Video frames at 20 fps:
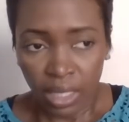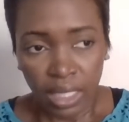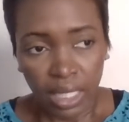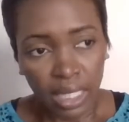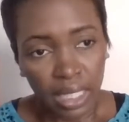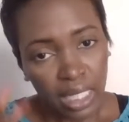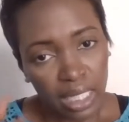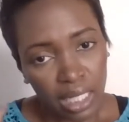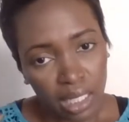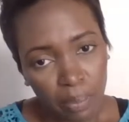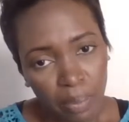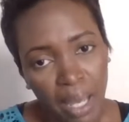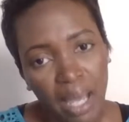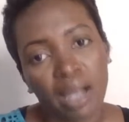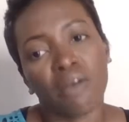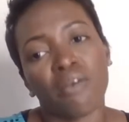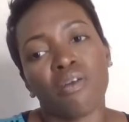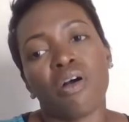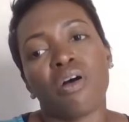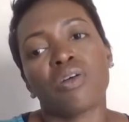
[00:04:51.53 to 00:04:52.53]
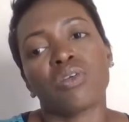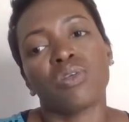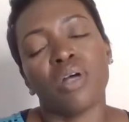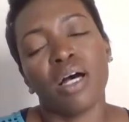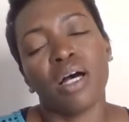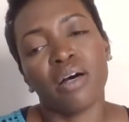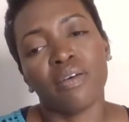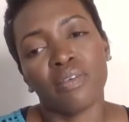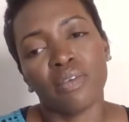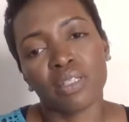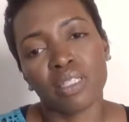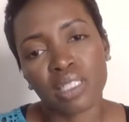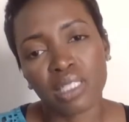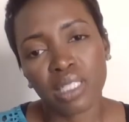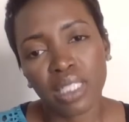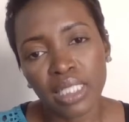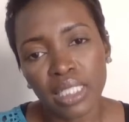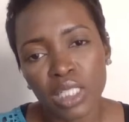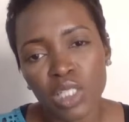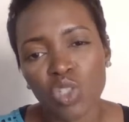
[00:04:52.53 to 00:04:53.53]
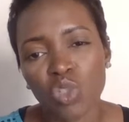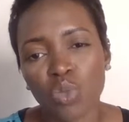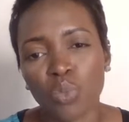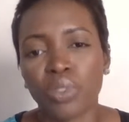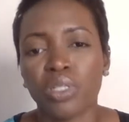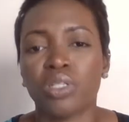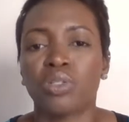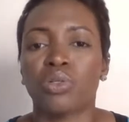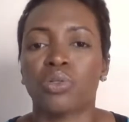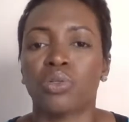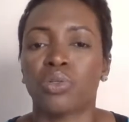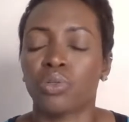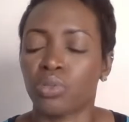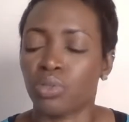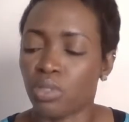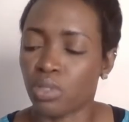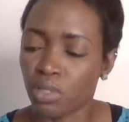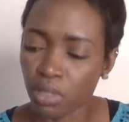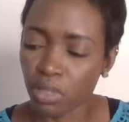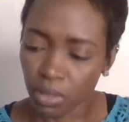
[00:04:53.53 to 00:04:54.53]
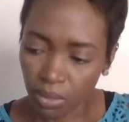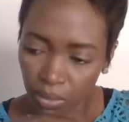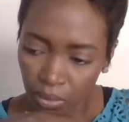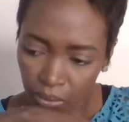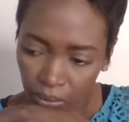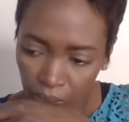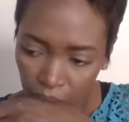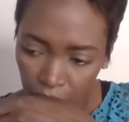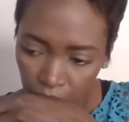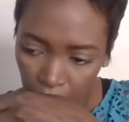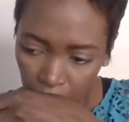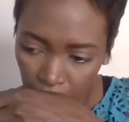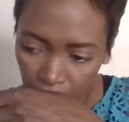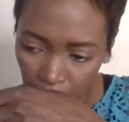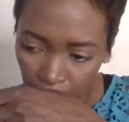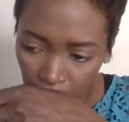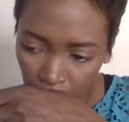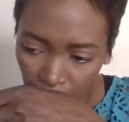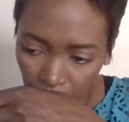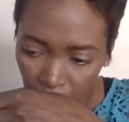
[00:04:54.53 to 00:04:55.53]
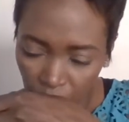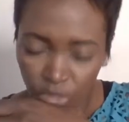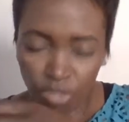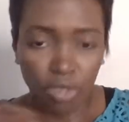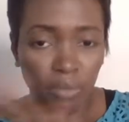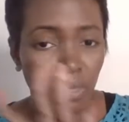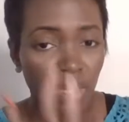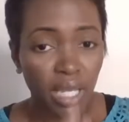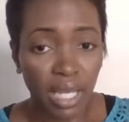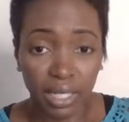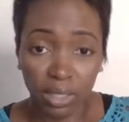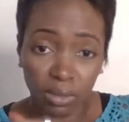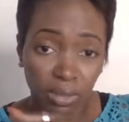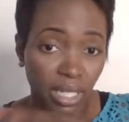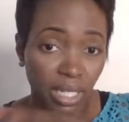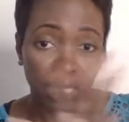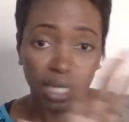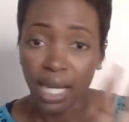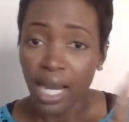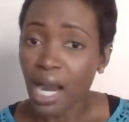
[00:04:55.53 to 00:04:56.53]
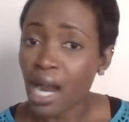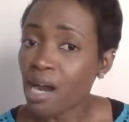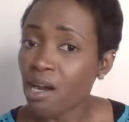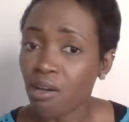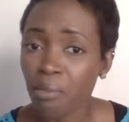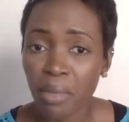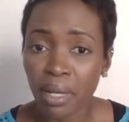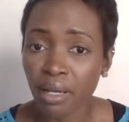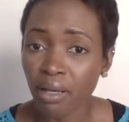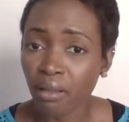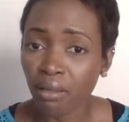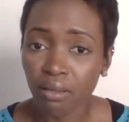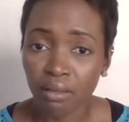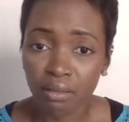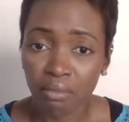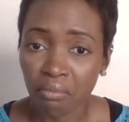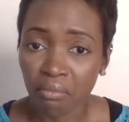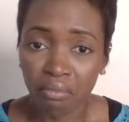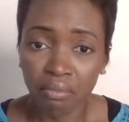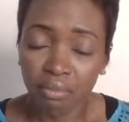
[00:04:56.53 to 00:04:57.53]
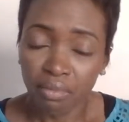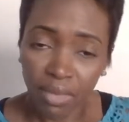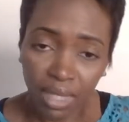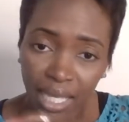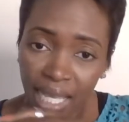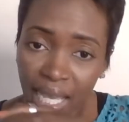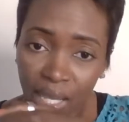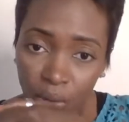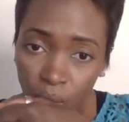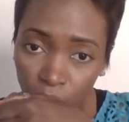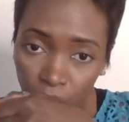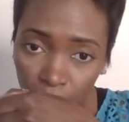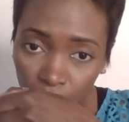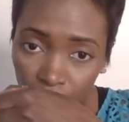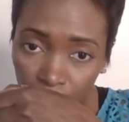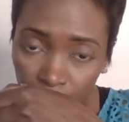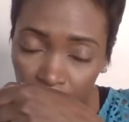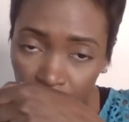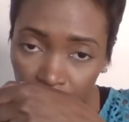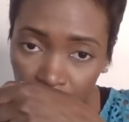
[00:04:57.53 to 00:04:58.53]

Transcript: And in the background, you have slightly sweet notes. For me, I don't get the caramel at all.